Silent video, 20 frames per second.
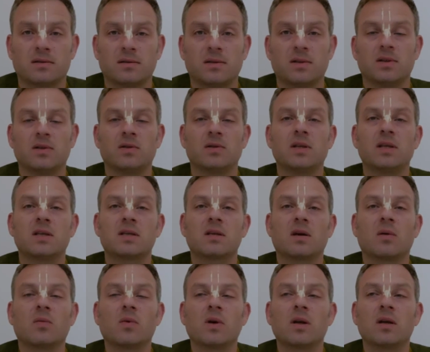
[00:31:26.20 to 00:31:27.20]
You need
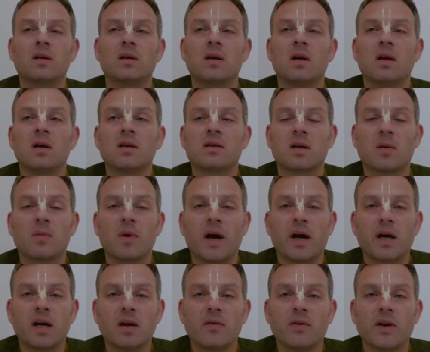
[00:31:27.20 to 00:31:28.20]
someone, some
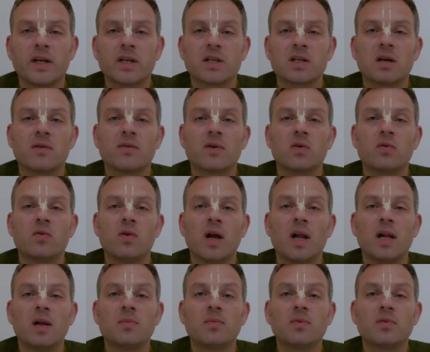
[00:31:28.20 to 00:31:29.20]
higher Vaishnava who
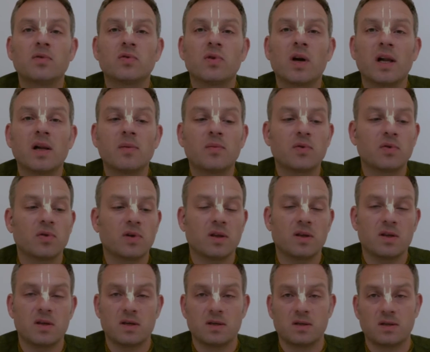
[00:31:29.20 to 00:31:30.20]
help you in
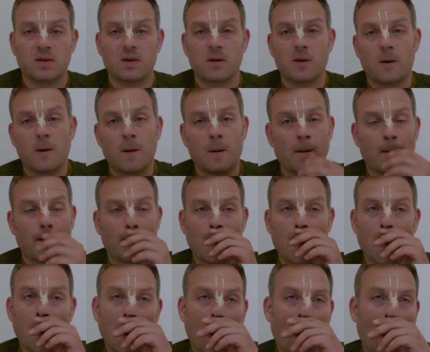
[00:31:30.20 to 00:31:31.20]
this.
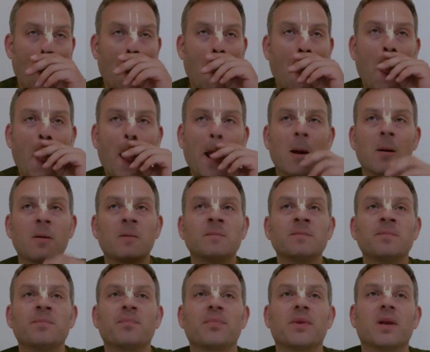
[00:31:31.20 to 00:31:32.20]
Nah?
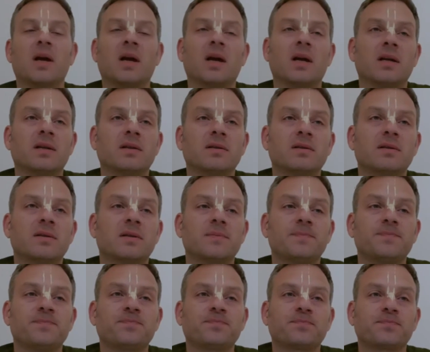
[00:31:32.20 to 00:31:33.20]
And
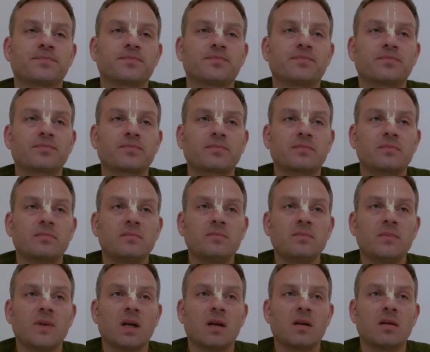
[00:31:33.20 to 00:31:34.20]

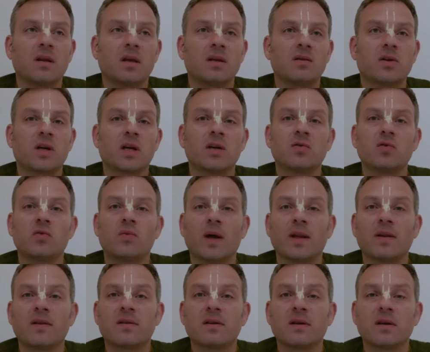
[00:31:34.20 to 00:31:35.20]
then you can do one
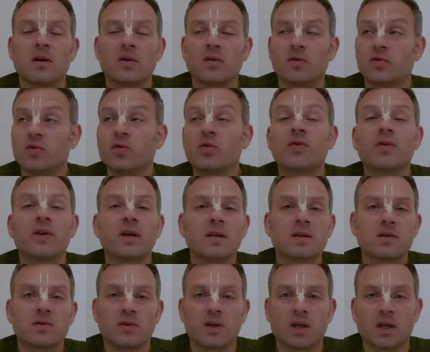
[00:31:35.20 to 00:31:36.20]
thing or two
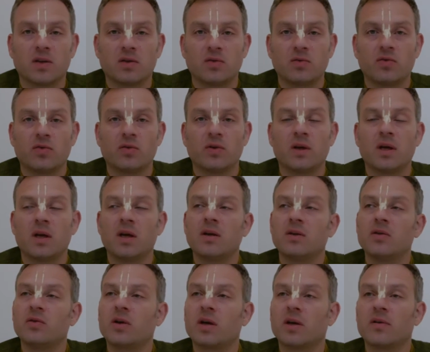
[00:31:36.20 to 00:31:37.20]
things you can do.
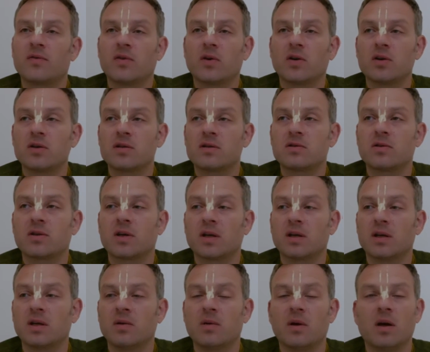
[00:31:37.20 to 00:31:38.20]
You can first,
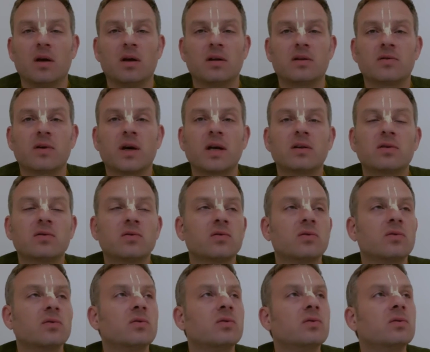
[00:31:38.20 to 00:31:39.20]
try
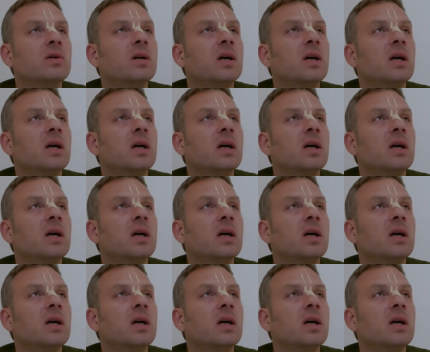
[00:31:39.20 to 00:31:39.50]
to